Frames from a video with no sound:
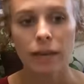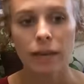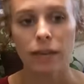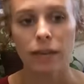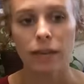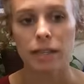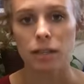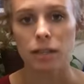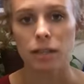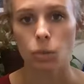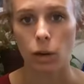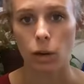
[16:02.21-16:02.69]

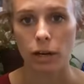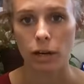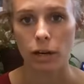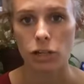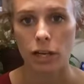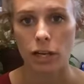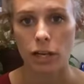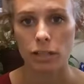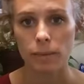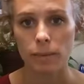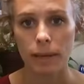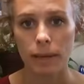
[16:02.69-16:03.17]
They did one
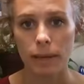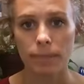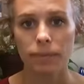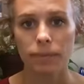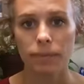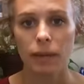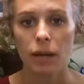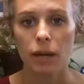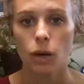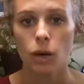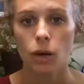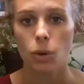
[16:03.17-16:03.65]

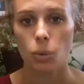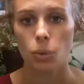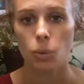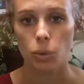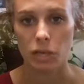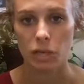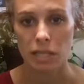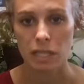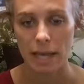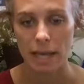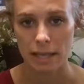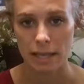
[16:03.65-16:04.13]
adjustment,
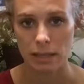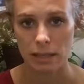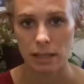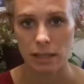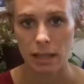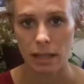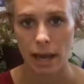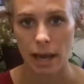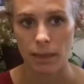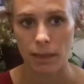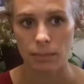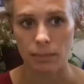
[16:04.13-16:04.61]

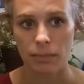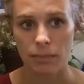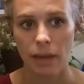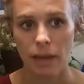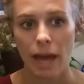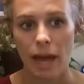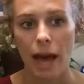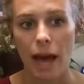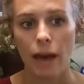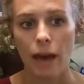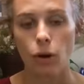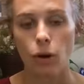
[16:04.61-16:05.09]
retested them,
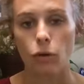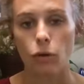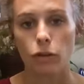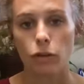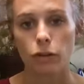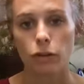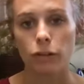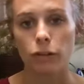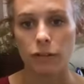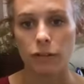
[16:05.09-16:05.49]
and over